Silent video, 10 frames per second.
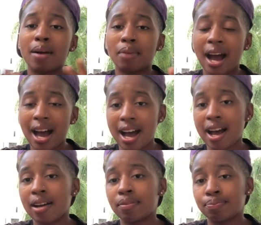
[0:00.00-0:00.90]

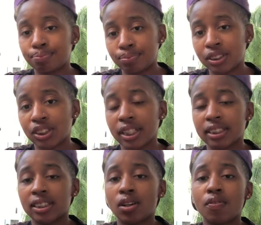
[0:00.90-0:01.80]
I suggest
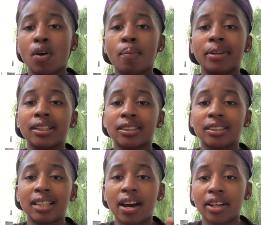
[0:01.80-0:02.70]
a cell phone
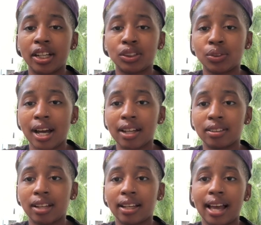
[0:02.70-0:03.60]
because nowadays you
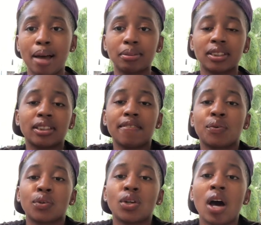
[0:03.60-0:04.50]
got like apps and stuff you
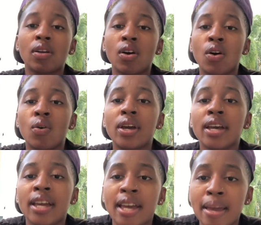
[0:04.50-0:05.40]
can download
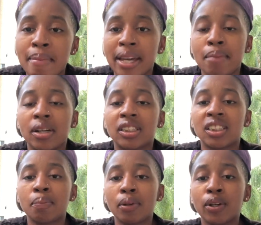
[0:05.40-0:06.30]
and make it much
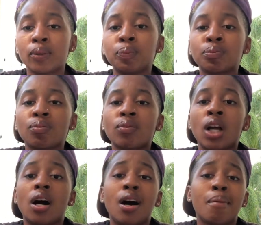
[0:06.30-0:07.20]
simpler.
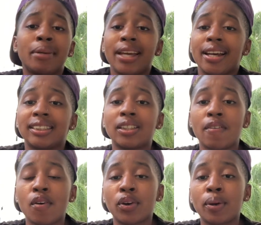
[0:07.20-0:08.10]
But yeah, a cell
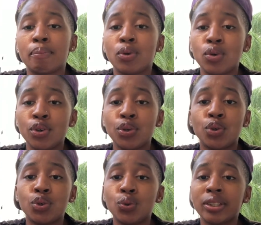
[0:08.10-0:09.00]
phone or computer, you
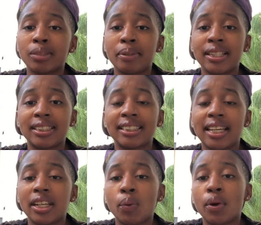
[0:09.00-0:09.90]
could do this business
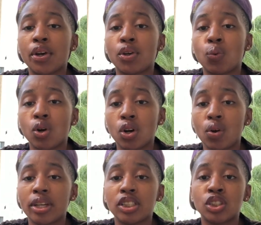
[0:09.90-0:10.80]
anywhere in the
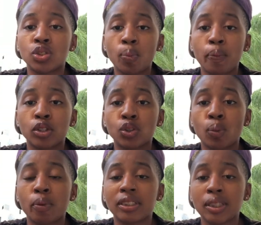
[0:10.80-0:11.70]
world. It's super
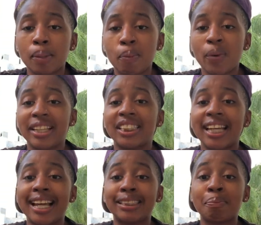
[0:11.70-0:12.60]
simple. It
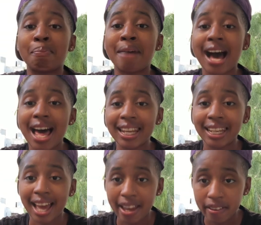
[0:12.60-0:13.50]
changed my
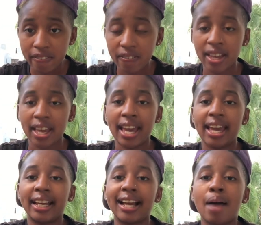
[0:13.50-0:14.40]
life
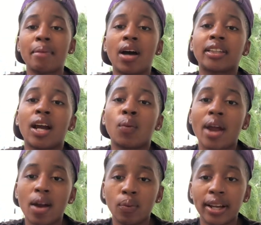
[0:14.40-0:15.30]
and it got me out that
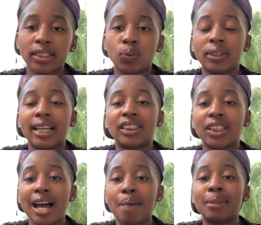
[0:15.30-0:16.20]
rat race with that
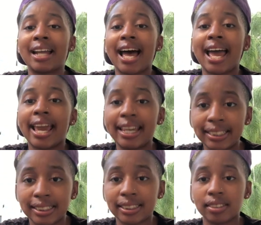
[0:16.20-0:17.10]
job that I
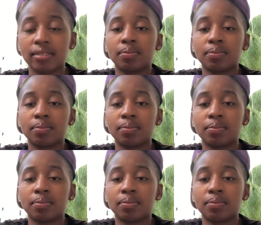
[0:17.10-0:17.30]
hate.